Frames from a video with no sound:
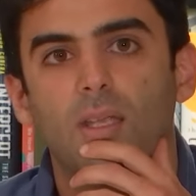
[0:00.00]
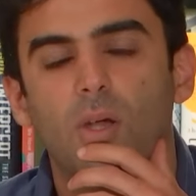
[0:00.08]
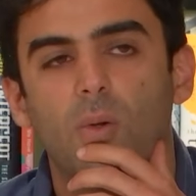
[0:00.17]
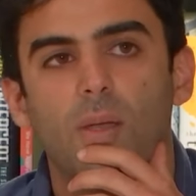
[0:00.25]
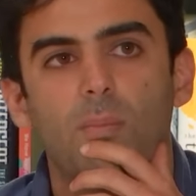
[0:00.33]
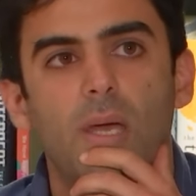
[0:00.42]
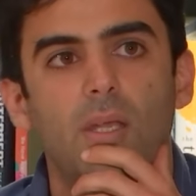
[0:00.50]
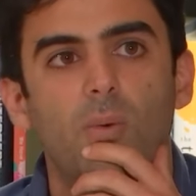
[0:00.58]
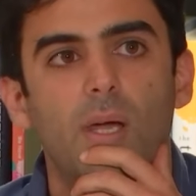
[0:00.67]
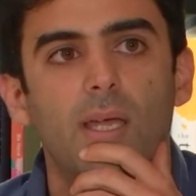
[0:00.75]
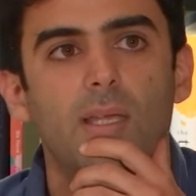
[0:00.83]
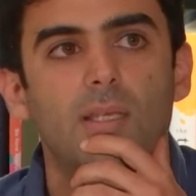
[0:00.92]
in
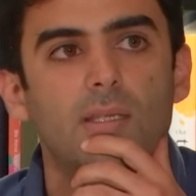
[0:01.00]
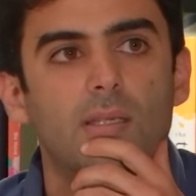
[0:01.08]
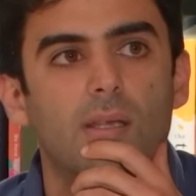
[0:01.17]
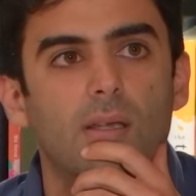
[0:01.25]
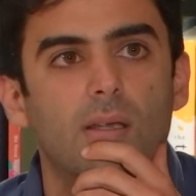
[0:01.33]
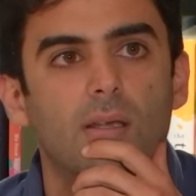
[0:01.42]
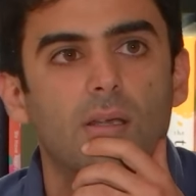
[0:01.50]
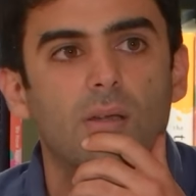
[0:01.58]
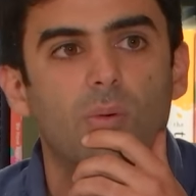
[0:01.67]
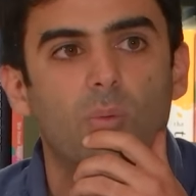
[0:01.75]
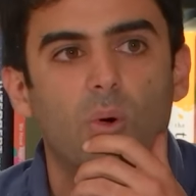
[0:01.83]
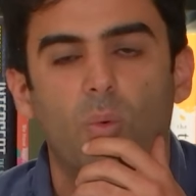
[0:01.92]
many ways,
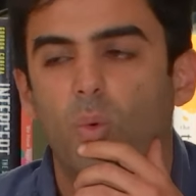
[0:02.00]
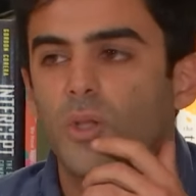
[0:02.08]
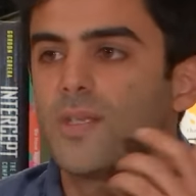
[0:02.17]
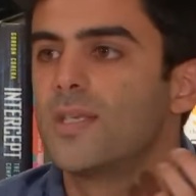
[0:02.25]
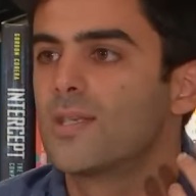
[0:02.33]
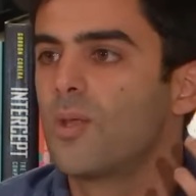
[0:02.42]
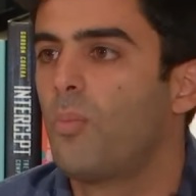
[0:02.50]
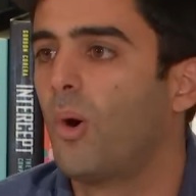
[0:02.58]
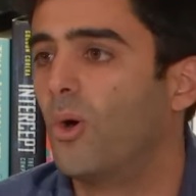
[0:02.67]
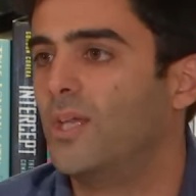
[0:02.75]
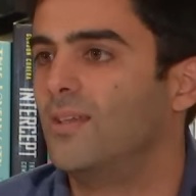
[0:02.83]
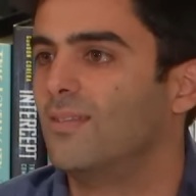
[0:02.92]
what is the
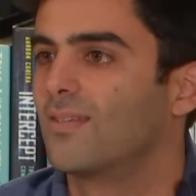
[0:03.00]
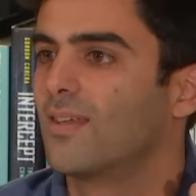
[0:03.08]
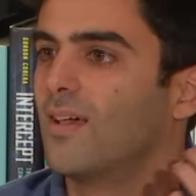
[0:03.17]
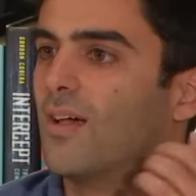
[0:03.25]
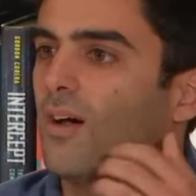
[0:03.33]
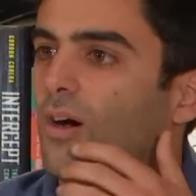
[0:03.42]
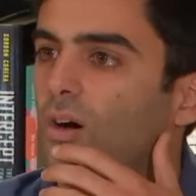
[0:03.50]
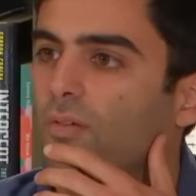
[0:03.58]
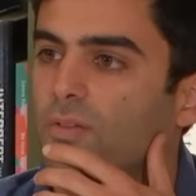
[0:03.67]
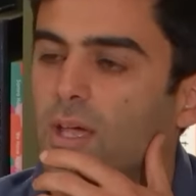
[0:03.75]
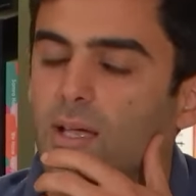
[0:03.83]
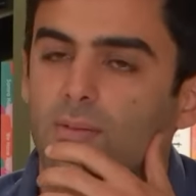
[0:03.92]
point
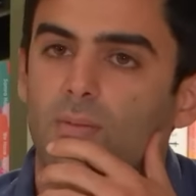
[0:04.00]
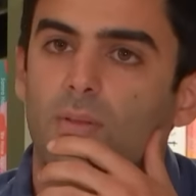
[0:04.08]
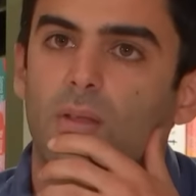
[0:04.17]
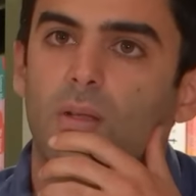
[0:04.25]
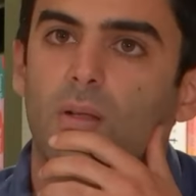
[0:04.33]
of that